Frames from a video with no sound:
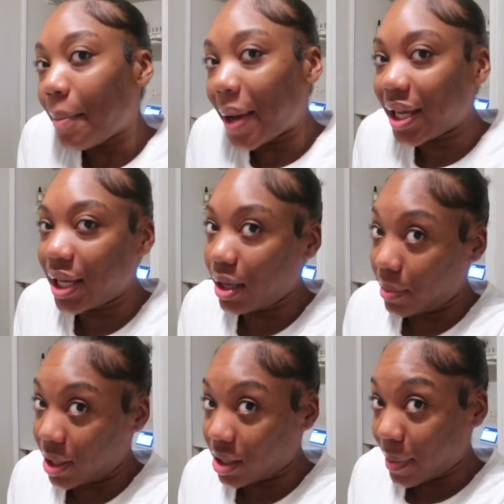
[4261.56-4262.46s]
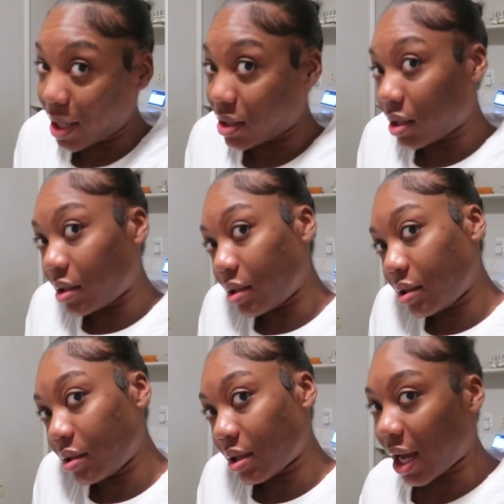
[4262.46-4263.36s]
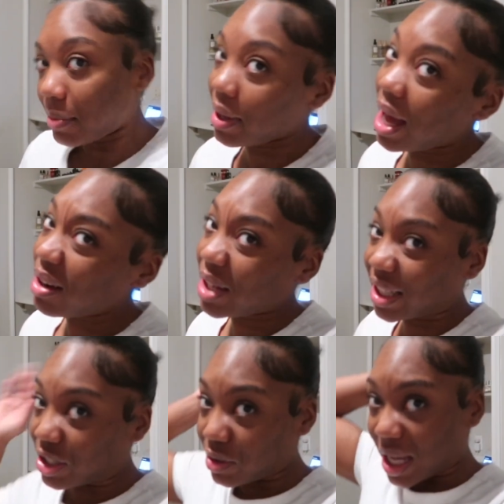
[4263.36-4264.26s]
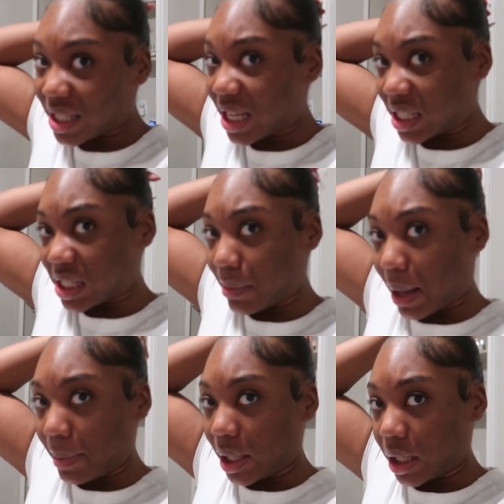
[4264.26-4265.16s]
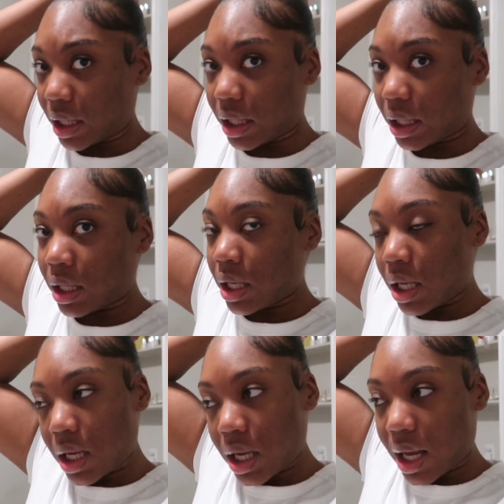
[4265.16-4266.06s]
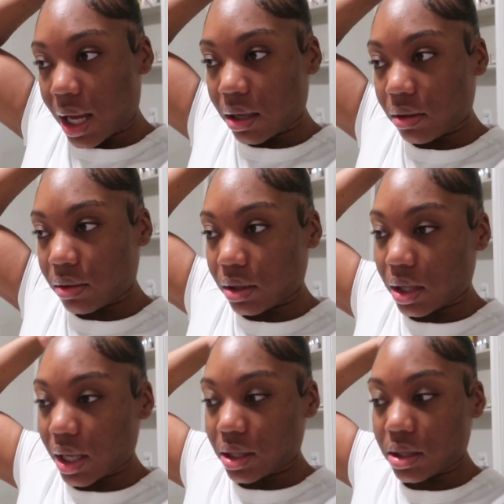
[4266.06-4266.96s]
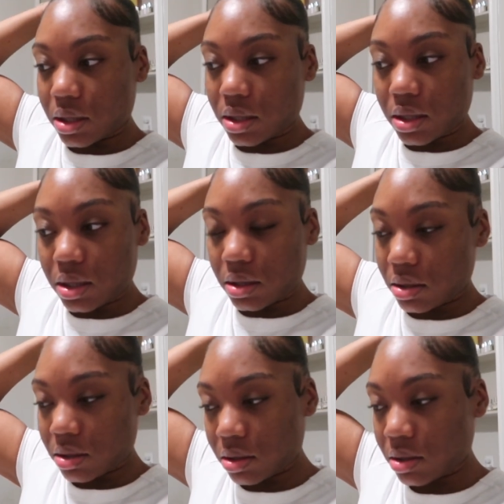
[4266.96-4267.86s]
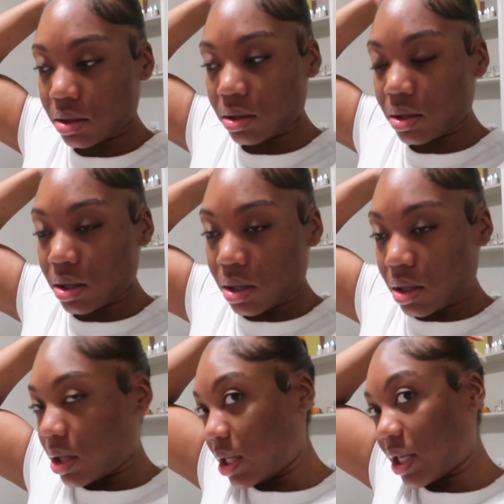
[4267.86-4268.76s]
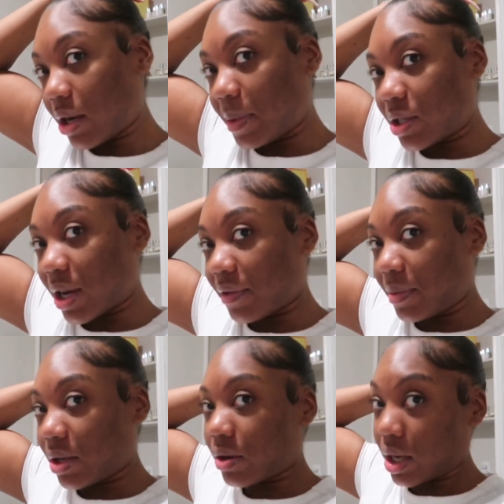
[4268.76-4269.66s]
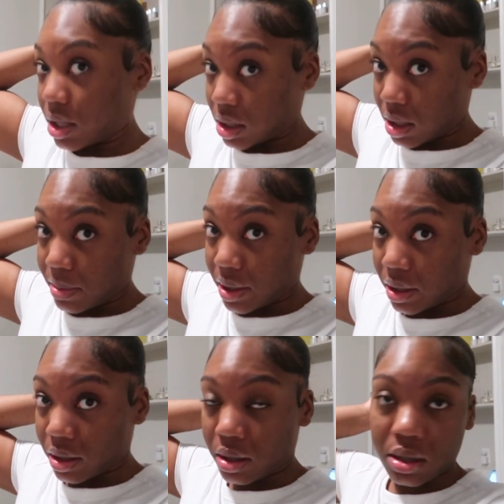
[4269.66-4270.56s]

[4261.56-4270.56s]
my camera is about to I, I don't like that you guys can't see my bun i don't actually this hair be driving me crazy but